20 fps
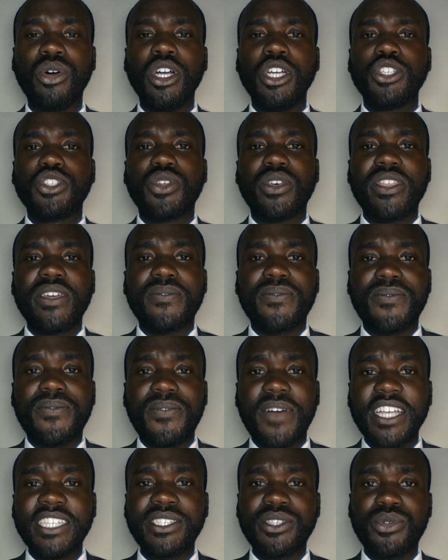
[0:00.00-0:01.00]
So the
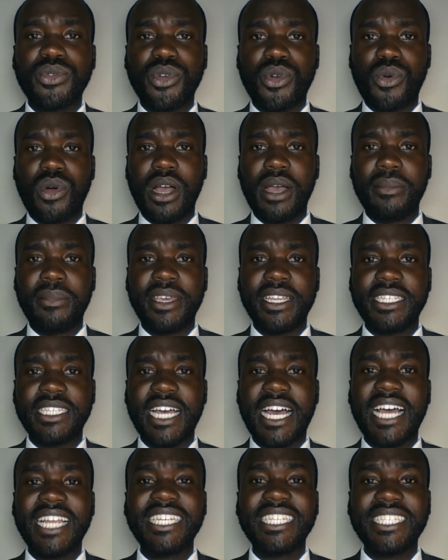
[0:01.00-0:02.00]
first requirement
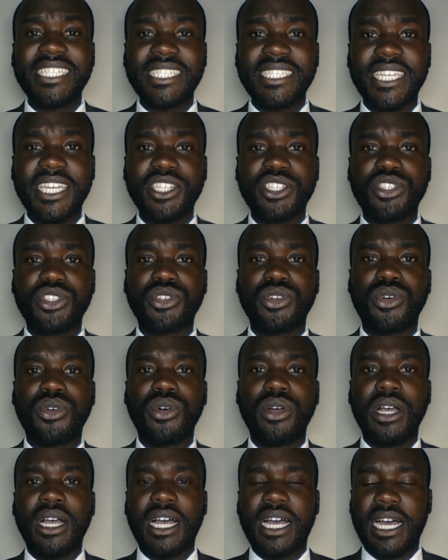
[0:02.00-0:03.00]
and essential
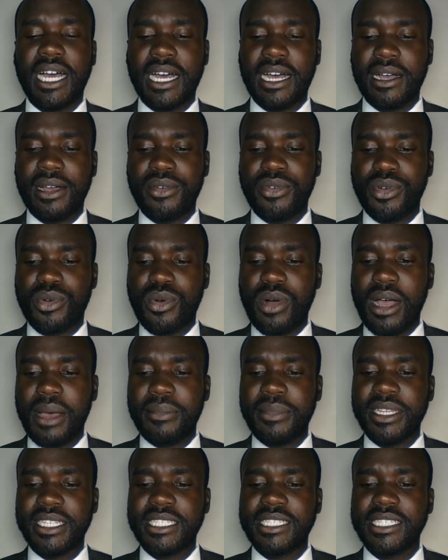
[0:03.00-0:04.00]

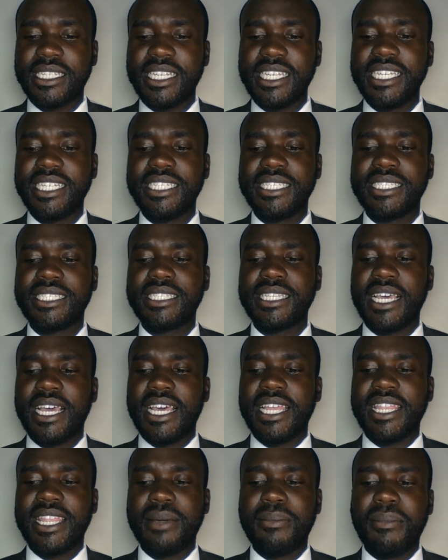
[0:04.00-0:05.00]
requirement is
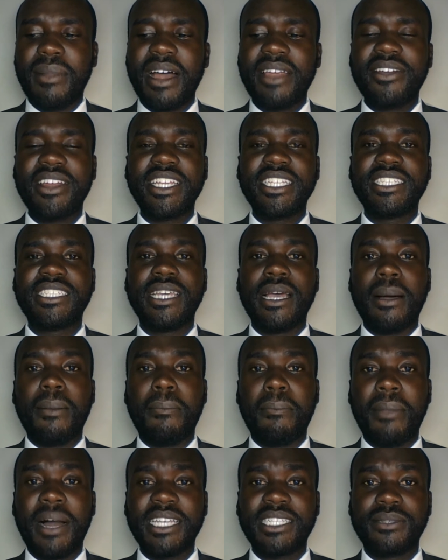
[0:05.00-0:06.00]
the marriage
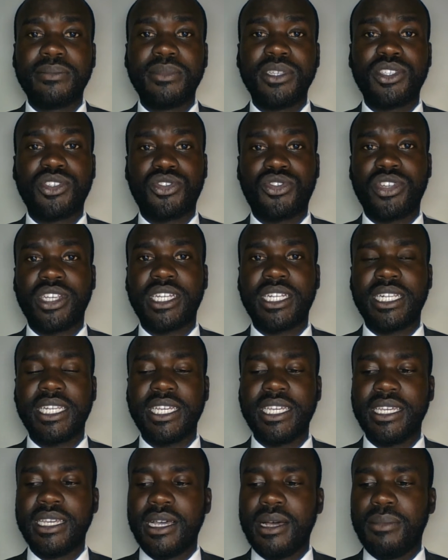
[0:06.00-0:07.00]
must be
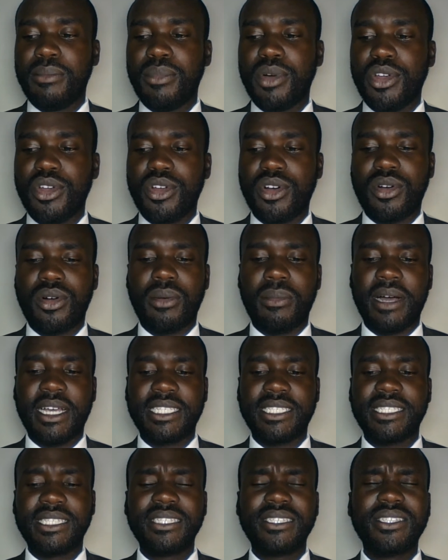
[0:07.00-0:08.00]
strictly
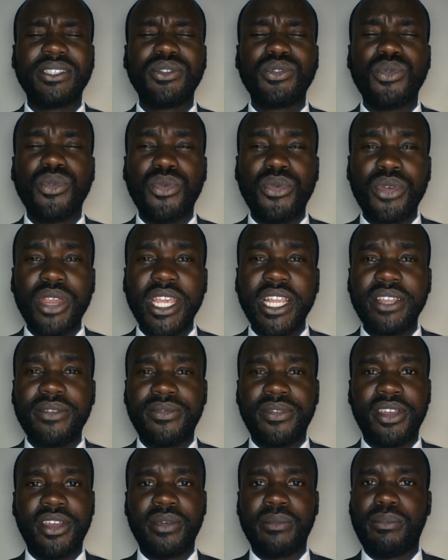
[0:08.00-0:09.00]
monogamous. This is really
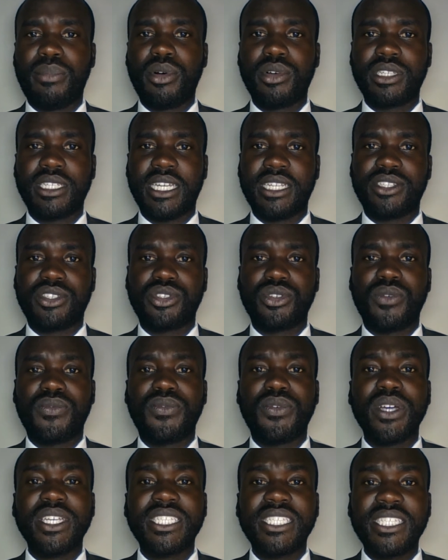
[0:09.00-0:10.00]
very important. So
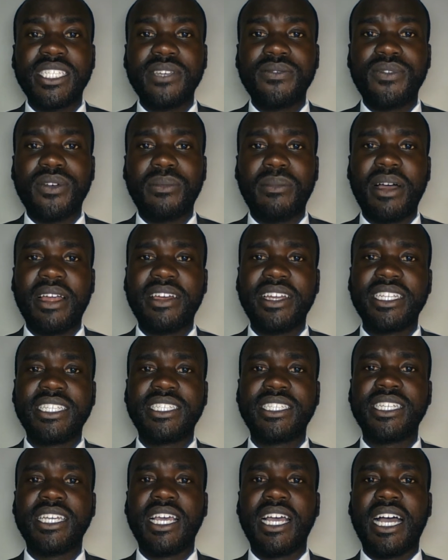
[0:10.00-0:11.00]
for a civil
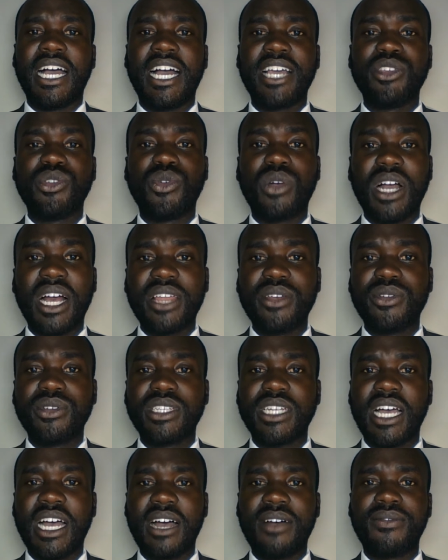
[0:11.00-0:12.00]
marriage, you cannot
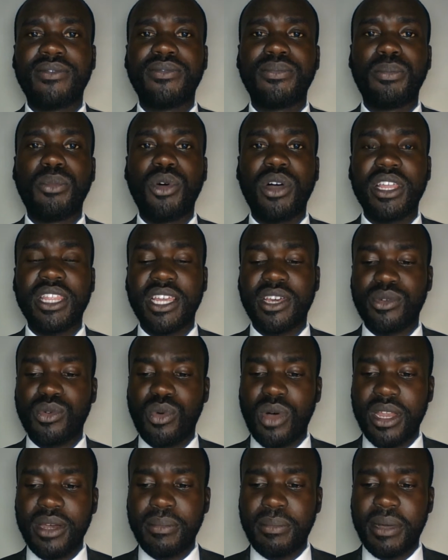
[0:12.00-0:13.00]
have more than
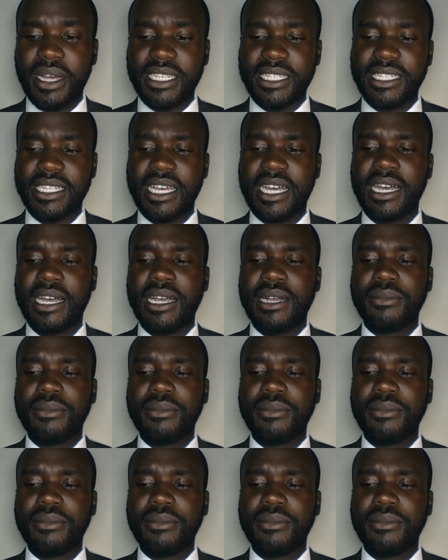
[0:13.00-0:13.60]
one partner.